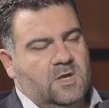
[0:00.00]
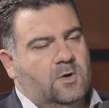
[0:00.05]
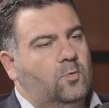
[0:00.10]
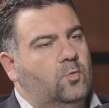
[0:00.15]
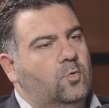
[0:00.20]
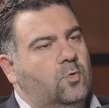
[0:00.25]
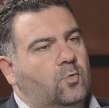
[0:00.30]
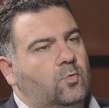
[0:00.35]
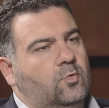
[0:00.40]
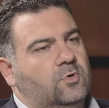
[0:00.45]

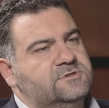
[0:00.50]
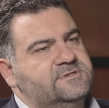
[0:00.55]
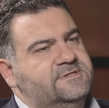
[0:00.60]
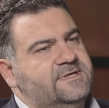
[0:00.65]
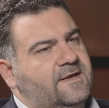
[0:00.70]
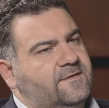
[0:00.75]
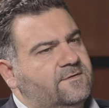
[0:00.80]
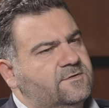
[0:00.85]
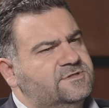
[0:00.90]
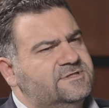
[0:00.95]
Was
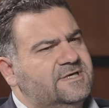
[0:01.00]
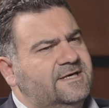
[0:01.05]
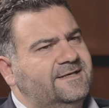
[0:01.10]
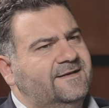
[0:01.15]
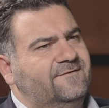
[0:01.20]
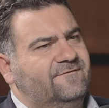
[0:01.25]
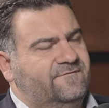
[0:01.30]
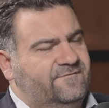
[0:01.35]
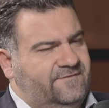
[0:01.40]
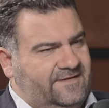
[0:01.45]
the other
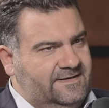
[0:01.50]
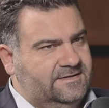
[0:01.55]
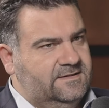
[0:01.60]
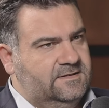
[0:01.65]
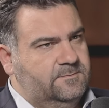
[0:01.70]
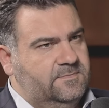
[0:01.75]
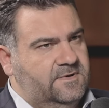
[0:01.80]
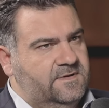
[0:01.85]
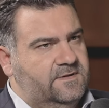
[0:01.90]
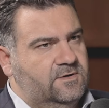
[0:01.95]
side
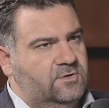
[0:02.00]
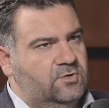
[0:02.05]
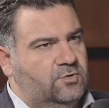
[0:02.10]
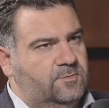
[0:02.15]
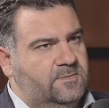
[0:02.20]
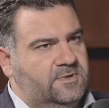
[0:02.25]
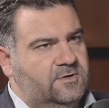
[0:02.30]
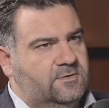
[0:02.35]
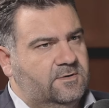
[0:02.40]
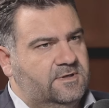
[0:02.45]
affected by the
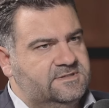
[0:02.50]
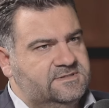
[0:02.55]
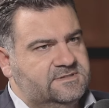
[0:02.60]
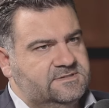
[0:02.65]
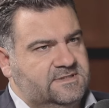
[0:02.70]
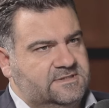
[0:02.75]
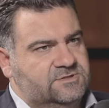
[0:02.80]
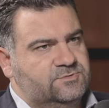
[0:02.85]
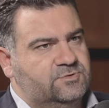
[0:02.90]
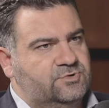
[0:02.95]
economic
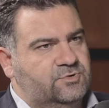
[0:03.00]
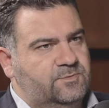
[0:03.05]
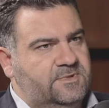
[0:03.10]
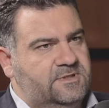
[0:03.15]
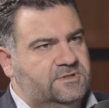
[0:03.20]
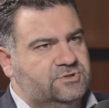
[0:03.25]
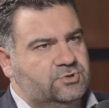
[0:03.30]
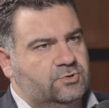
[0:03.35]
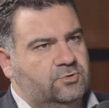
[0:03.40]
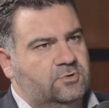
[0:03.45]
crisis? That's what you
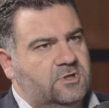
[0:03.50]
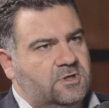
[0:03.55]
mean? So